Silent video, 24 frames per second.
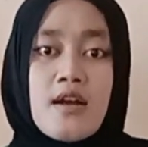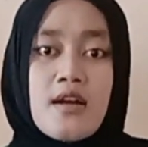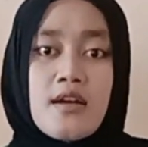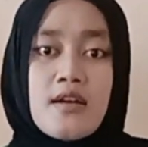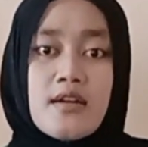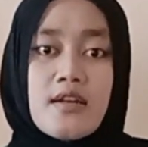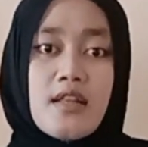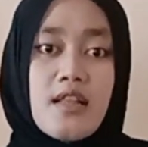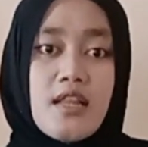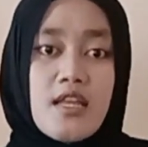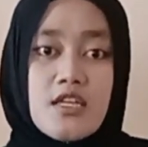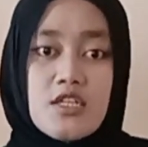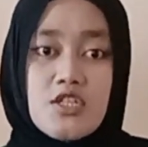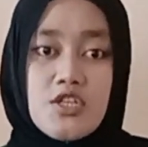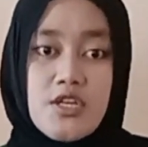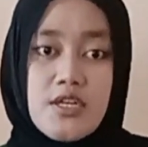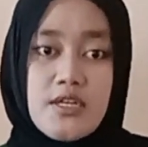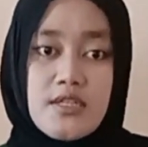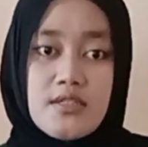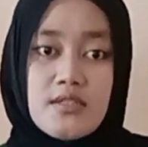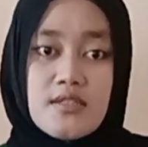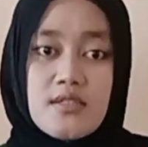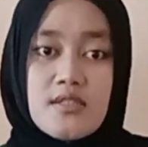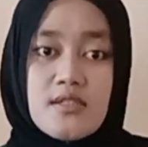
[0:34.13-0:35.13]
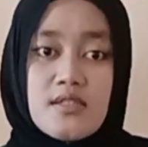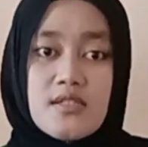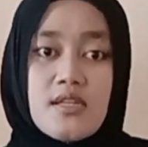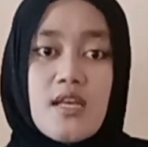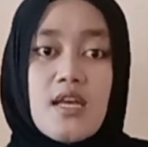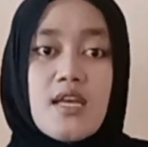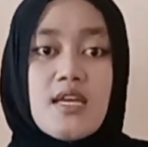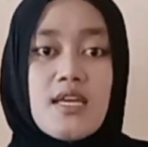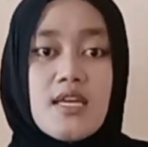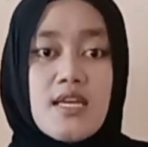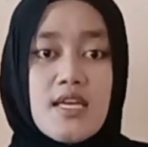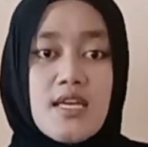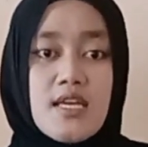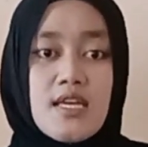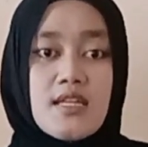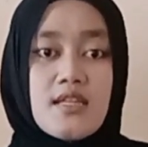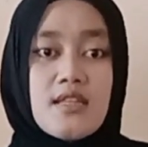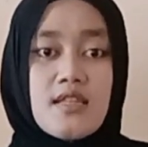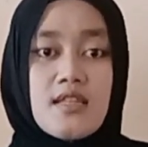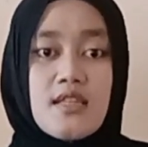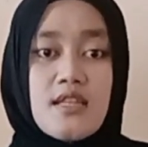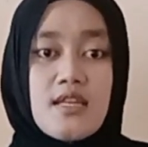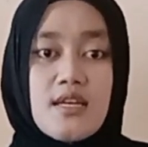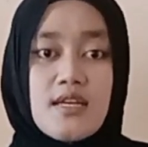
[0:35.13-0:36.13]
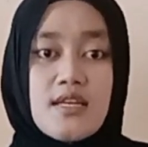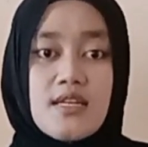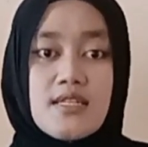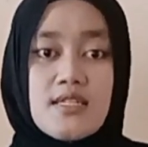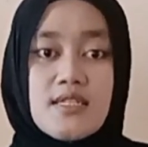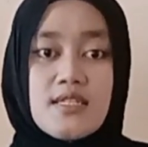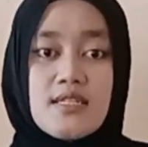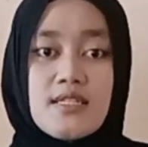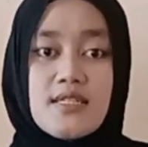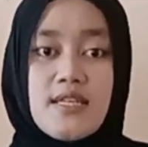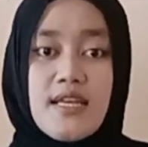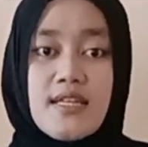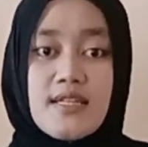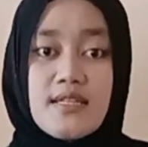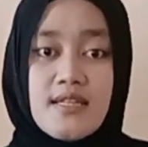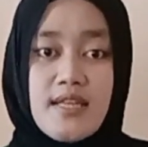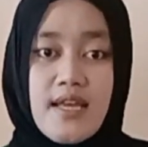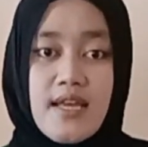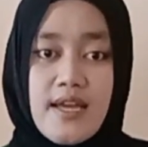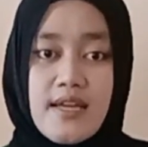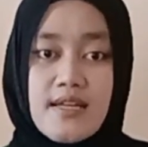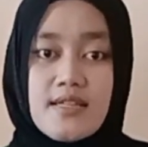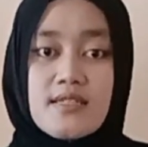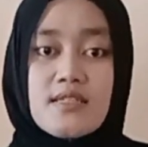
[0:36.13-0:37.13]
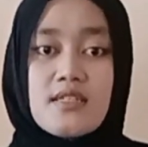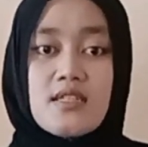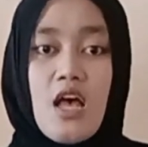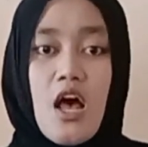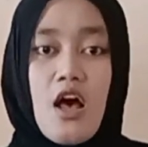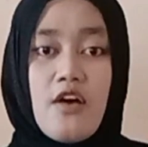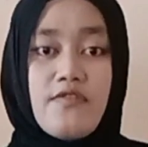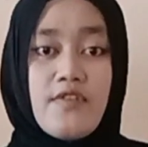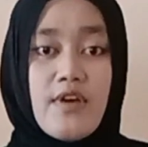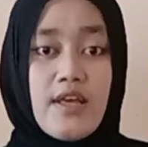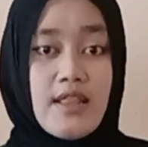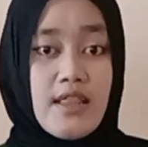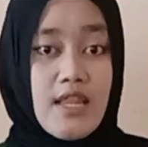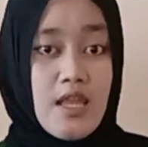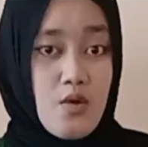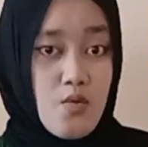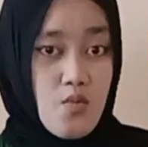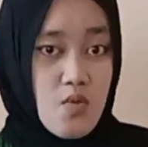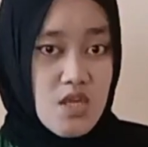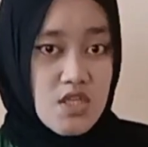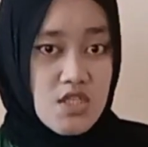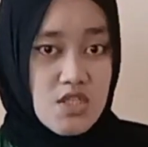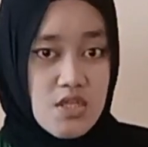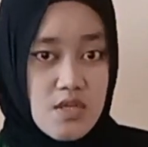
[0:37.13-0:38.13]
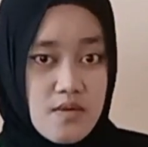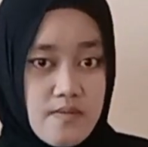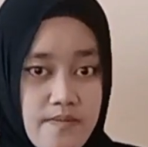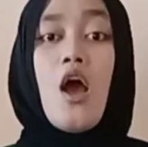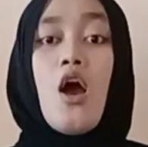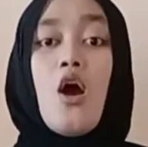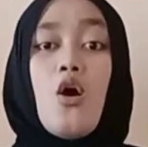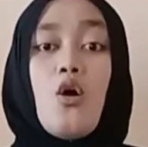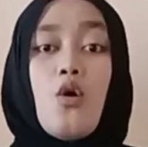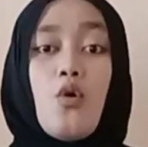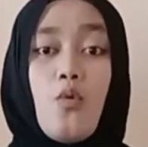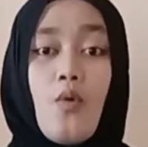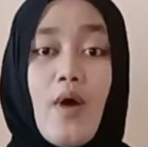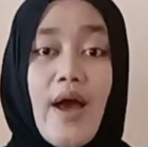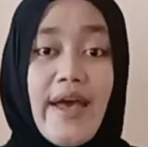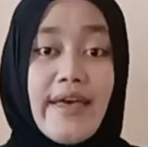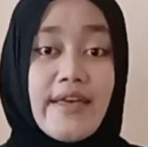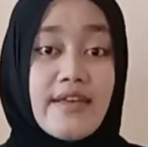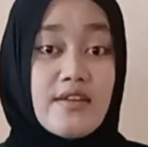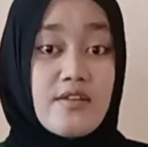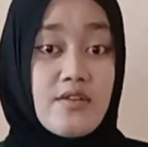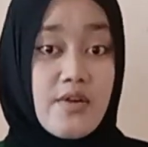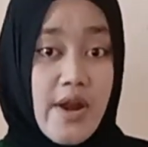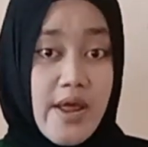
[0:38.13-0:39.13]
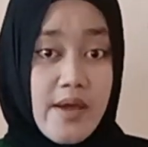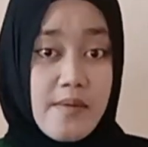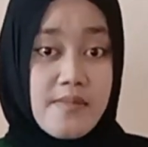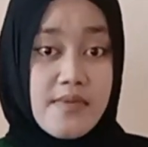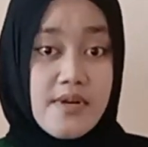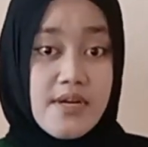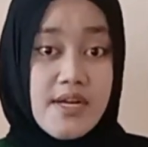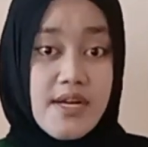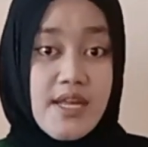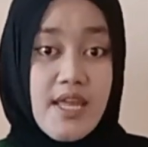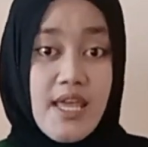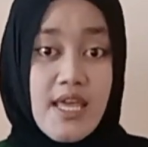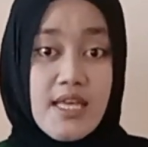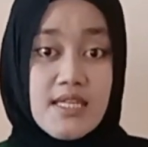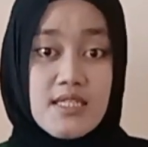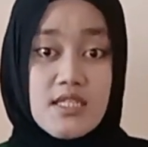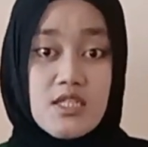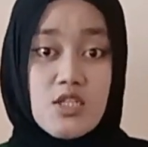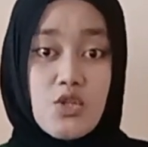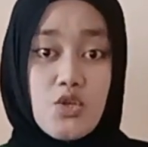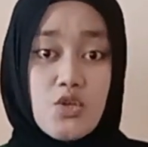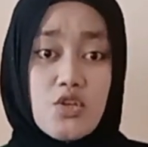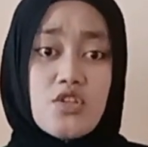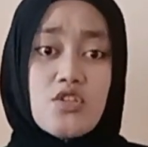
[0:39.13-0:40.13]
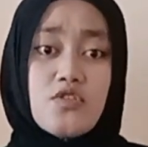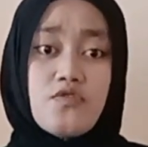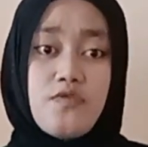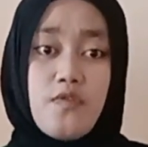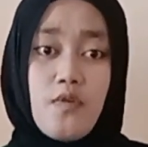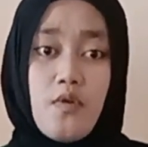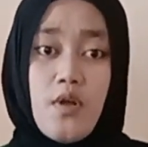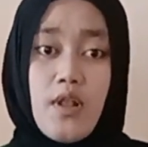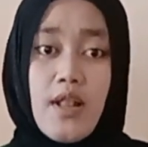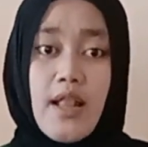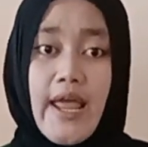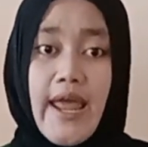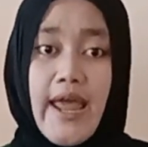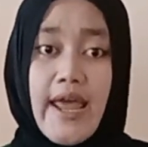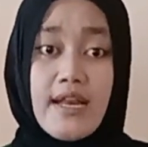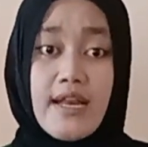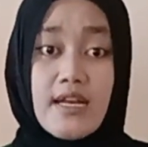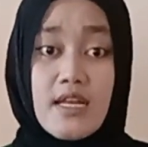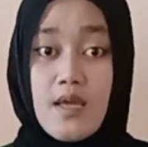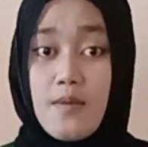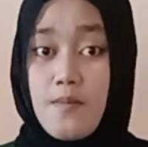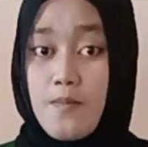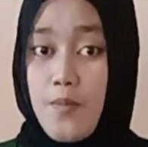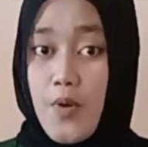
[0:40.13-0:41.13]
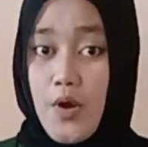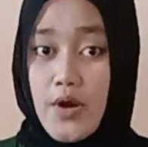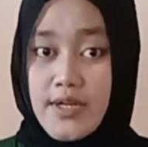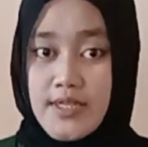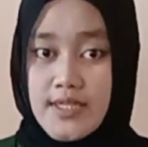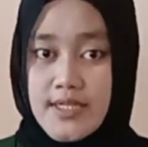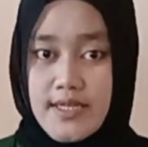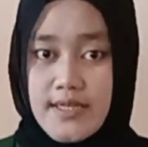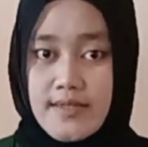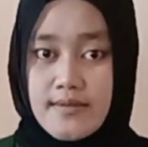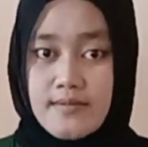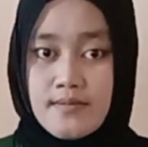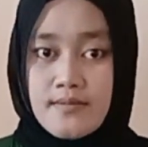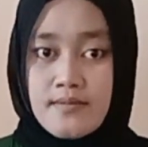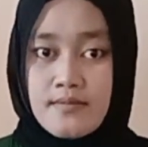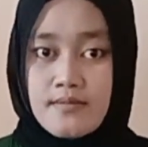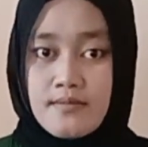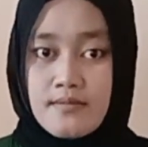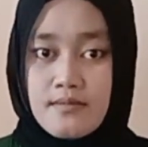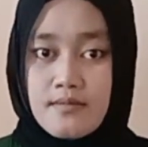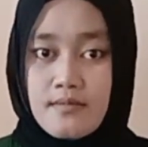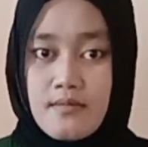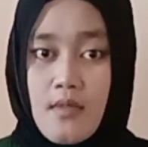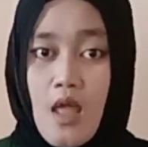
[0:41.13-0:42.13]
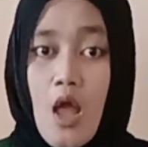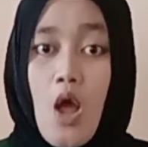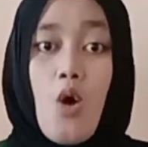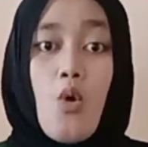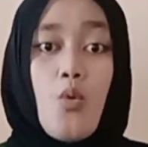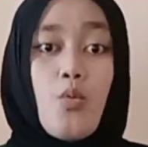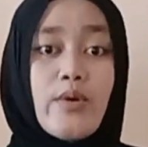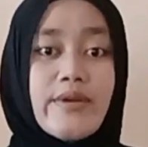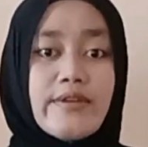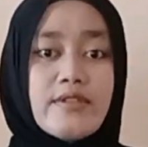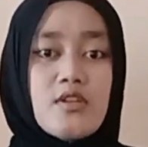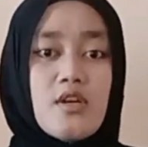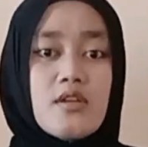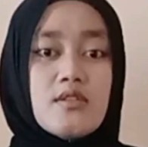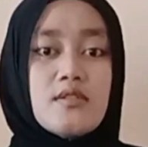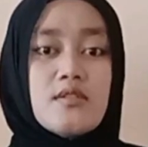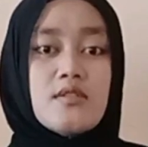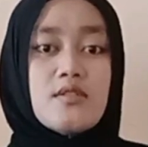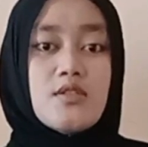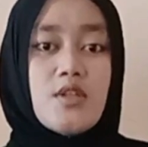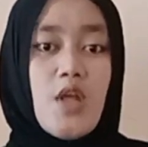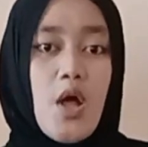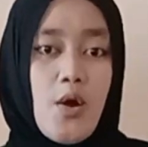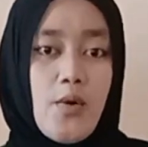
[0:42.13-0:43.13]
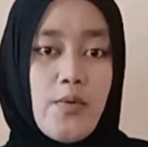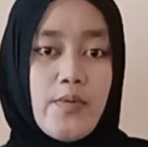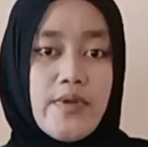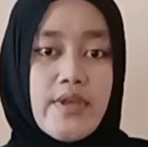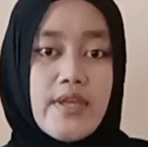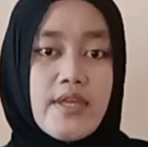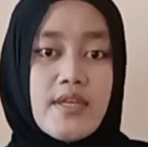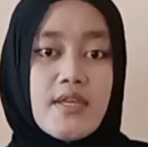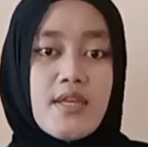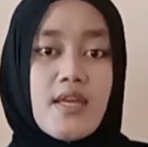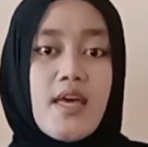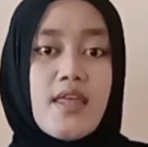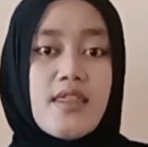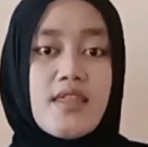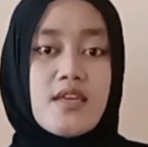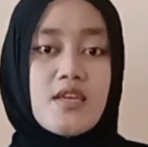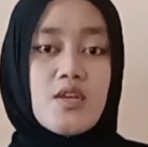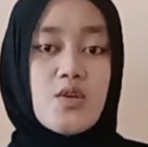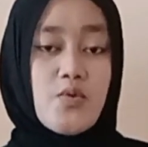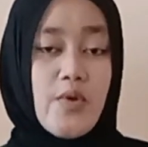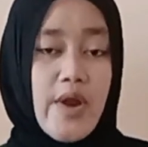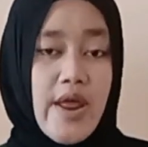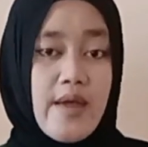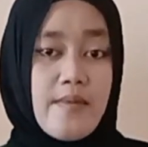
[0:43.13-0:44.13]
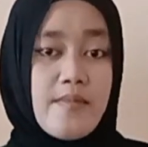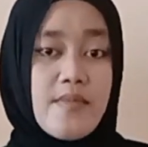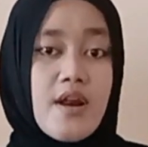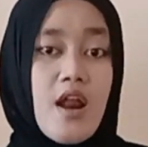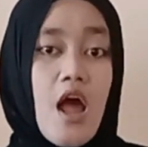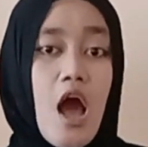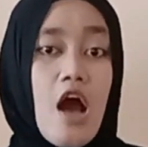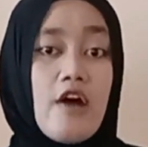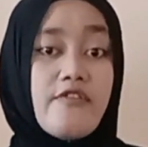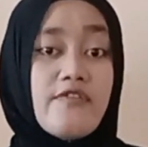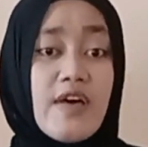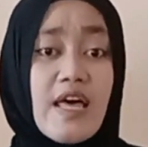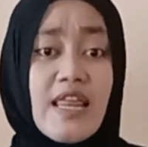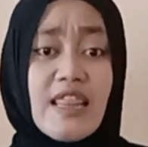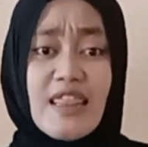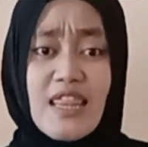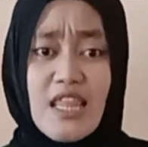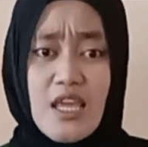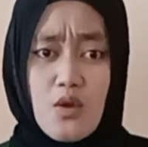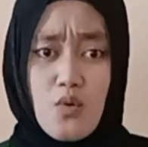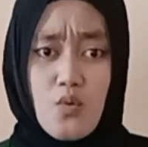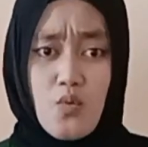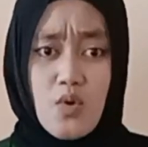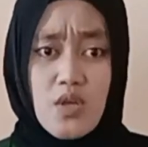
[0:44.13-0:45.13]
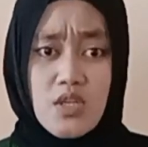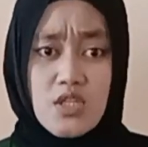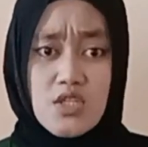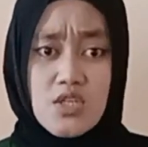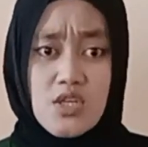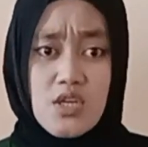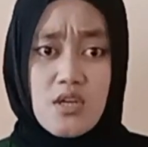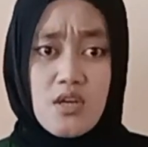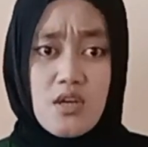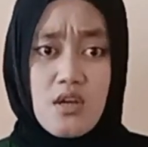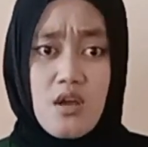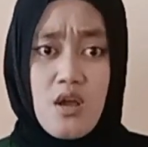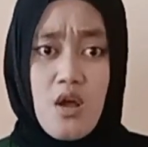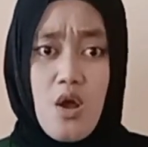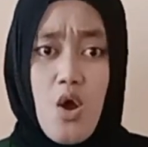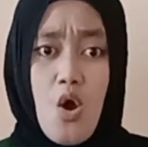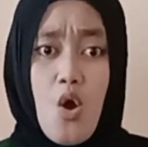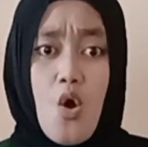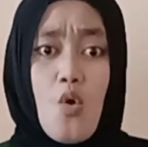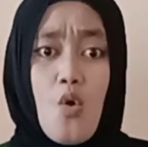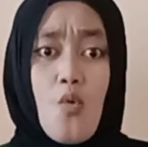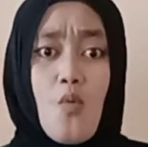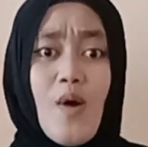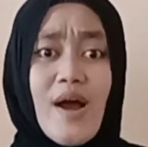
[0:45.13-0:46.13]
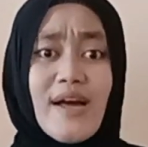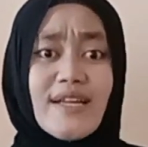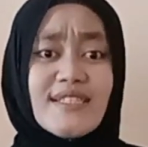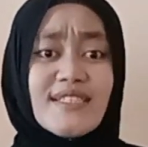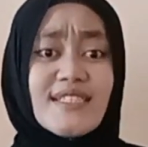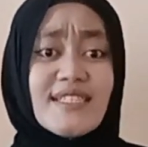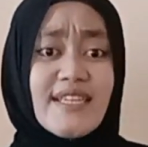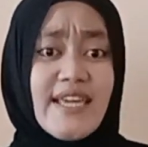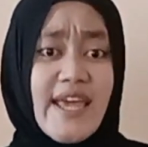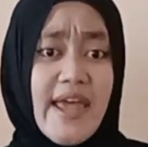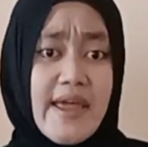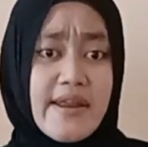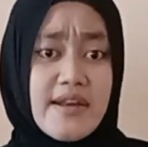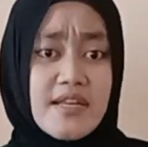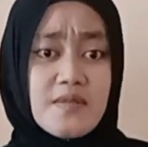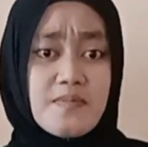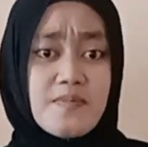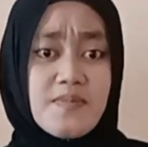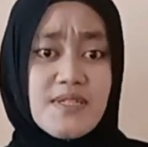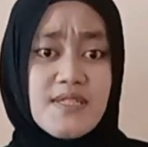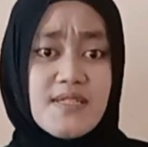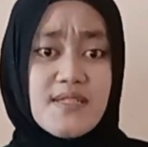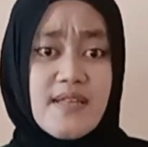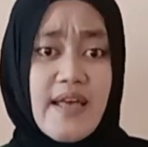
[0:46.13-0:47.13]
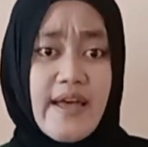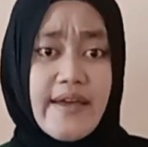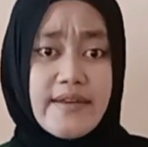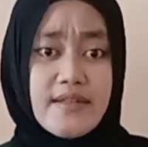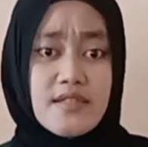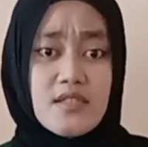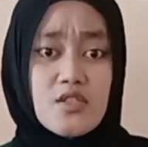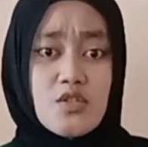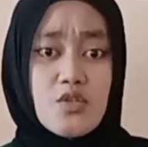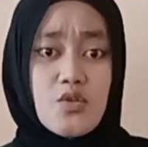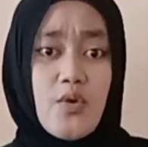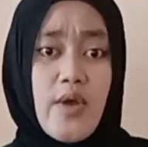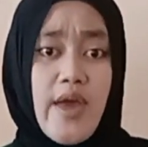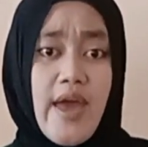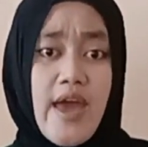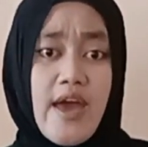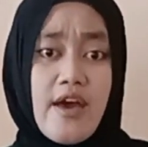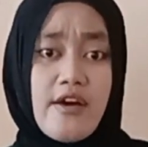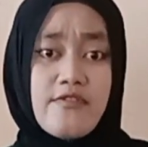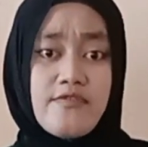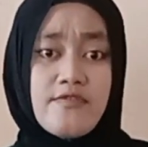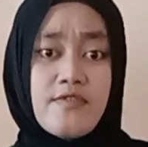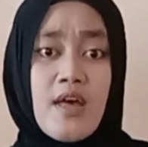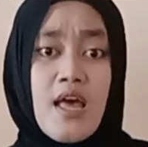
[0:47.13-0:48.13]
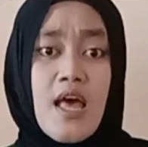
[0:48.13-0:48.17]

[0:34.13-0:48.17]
relation in the sentence of a language. Why grammar is useful and important? Without knowing the grammar of a language, one cannot decide to have